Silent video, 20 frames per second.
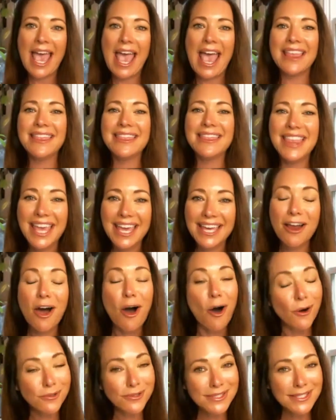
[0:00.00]
And then
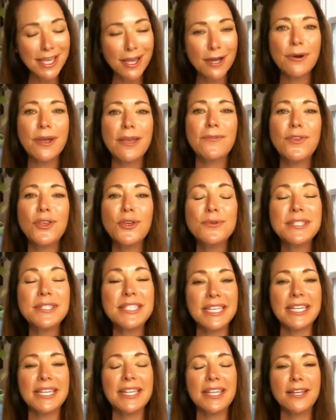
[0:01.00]
also, if you
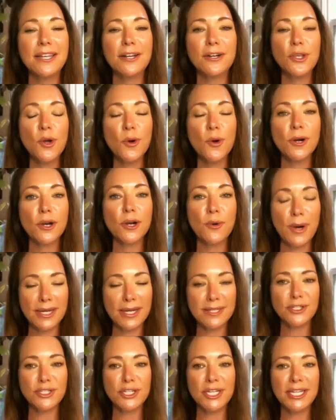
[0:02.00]
did hear your
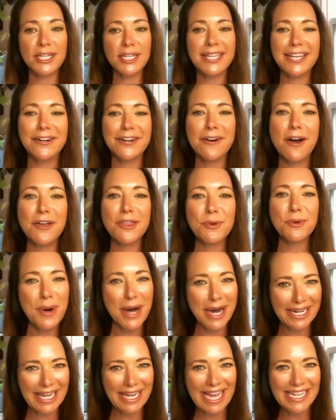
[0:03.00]
question here on the
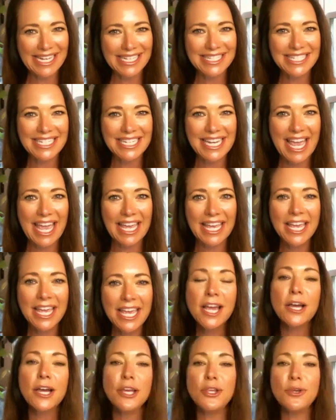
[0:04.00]
podcast today,
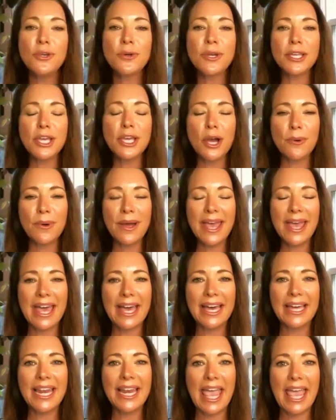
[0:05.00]
you can go
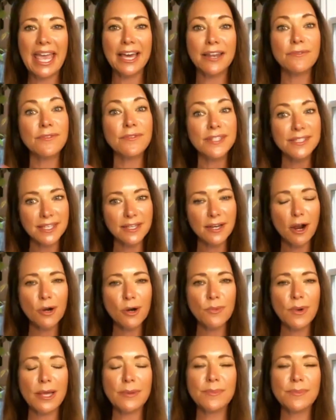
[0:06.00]
ahead and visit
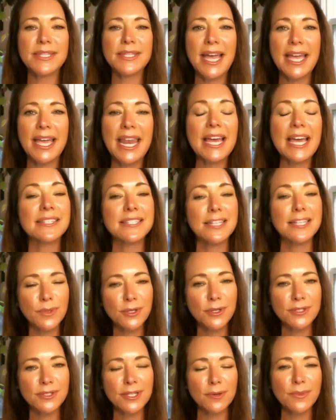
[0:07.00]
our website at
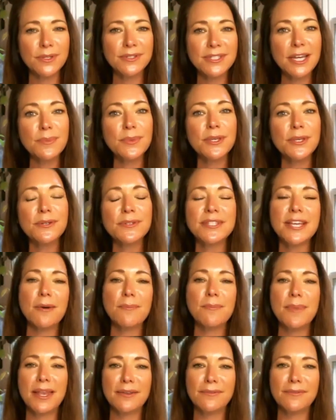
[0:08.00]

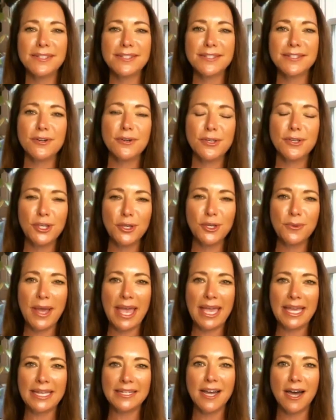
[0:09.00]

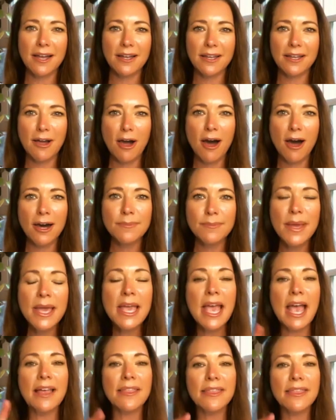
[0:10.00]
www.metaphysicalqa.com,
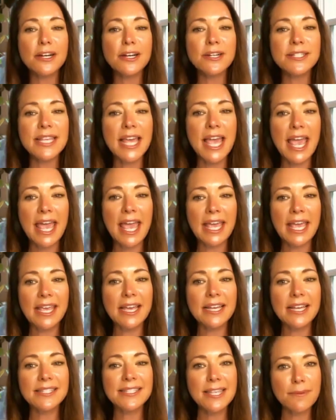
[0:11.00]
and there's
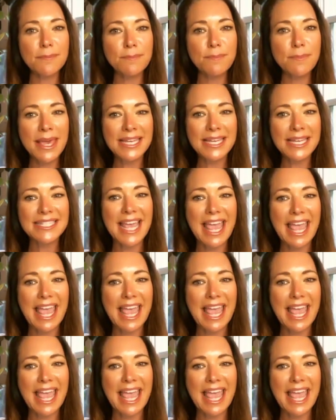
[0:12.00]
a submit